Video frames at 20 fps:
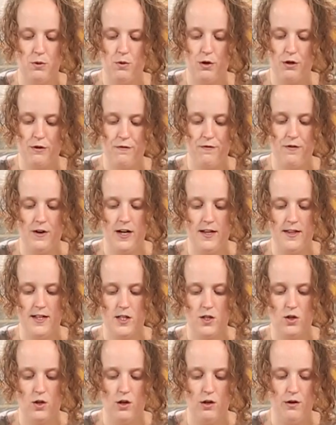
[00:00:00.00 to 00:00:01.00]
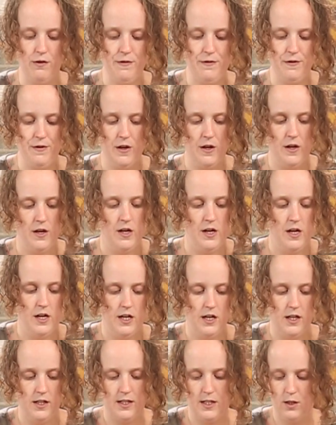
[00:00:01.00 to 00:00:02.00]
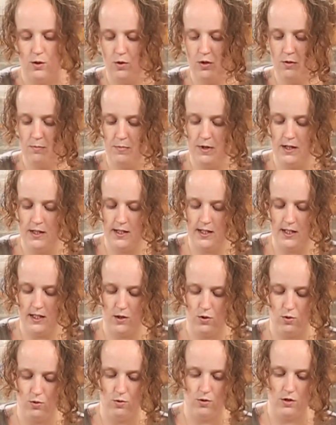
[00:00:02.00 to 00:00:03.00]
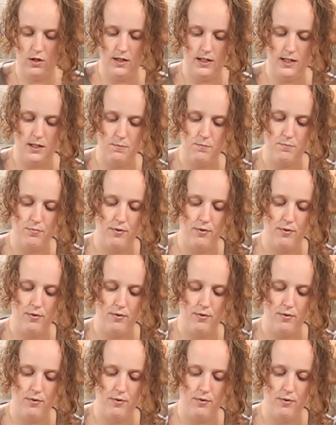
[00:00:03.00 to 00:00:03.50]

want to fry this off until the mince is all nice and